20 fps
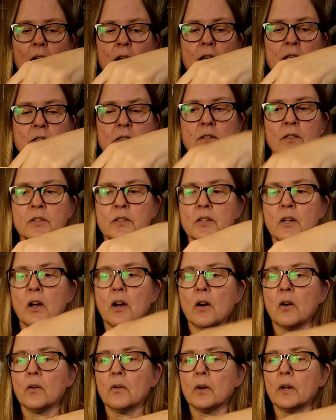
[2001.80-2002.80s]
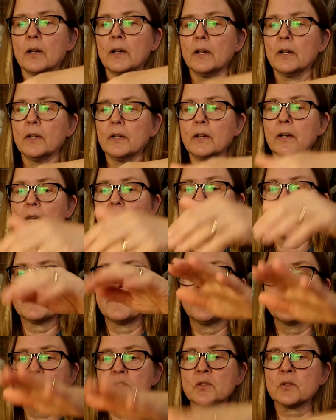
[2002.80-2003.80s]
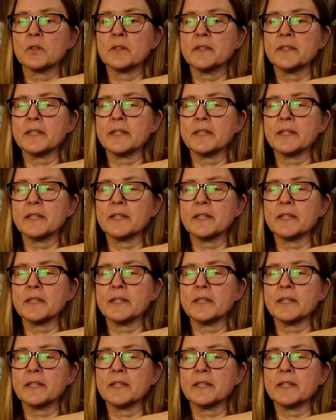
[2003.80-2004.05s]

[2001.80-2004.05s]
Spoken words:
So I sort